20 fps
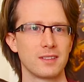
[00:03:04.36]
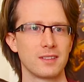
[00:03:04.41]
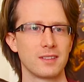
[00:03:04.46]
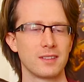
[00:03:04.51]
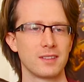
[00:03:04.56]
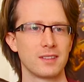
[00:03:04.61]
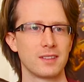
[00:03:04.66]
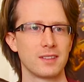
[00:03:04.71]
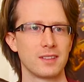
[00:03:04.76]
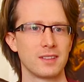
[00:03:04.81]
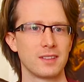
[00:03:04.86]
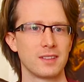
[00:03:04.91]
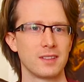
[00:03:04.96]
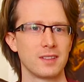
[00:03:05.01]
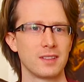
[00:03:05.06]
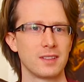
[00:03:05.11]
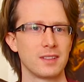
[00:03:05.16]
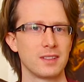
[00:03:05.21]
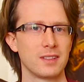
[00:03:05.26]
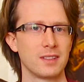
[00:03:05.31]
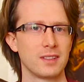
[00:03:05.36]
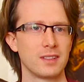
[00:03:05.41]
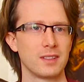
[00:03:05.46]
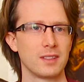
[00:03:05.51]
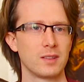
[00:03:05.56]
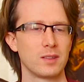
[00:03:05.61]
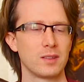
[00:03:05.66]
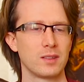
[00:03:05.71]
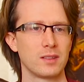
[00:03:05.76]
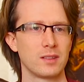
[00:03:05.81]

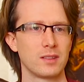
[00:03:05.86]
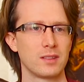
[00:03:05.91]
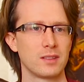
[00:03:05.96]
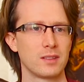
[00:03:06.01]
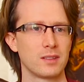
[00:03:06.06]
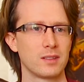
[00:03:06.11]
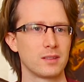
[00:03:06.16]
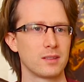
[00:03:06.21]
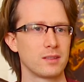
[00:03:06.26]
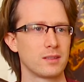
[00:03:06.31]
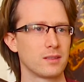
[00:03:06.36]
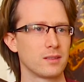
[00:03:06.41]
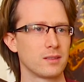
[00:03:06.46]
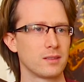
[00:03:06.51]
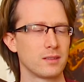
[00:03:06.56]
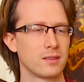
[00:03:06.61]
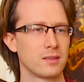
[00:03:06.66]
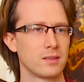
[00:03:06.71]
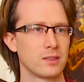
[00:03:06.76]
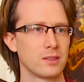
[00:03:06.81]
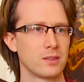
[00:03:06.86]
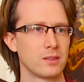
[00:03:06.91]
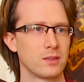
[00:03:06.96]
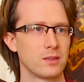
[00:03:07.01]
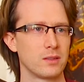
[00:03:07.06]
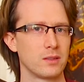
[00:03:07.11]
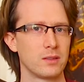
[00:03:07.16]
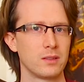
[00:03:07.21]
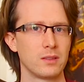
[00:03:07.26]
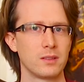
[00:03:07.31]

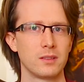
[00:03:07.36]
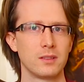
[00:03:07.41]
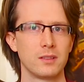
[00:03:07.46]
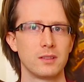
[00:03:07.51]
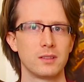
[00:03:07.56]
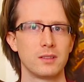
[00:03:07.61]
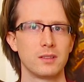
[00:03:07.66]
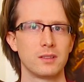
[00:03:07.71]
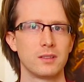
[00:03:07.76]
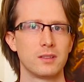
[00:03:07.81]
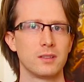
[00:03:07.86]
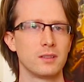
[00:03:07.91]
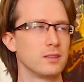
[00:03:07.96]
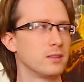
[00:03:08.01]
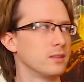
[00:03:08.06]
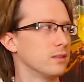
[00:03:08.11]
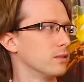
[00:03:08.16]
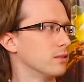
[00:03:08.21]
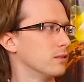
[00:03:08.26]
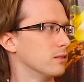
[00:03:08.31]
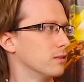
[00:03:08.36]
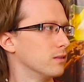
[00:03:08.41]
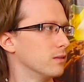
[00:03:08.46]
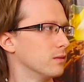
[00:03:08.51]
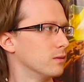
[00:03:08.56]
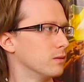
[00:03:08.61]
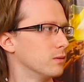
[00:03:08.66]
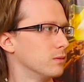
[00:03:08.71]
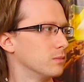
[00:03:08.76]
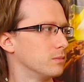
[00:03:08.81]

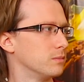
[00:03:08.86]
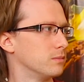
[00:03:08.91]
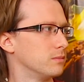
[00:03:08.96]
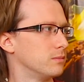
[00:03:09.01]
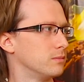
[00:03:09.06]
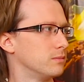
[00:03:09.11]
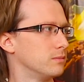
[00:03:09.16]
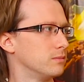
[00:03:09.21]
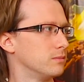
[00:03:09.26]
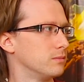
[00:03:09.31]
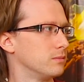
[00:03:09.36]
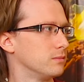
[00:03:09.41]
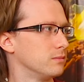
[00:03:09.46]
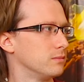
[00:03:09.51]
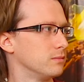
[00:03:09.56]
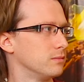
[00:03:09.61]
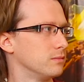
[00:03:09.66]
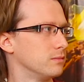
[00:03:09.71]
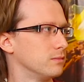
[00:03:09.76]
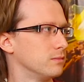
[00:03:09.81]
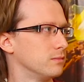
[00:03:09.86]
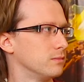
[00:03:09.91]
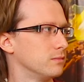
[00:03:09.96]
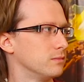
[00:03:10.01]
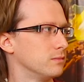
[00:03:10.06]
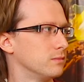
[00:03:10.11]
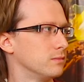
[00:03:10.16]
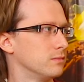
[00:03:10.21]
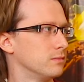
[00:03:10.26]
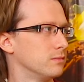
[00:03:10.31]

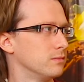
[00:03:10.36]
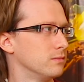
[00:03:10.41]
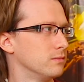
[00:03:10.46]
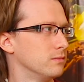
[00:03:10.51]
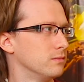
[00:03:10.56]
(silent)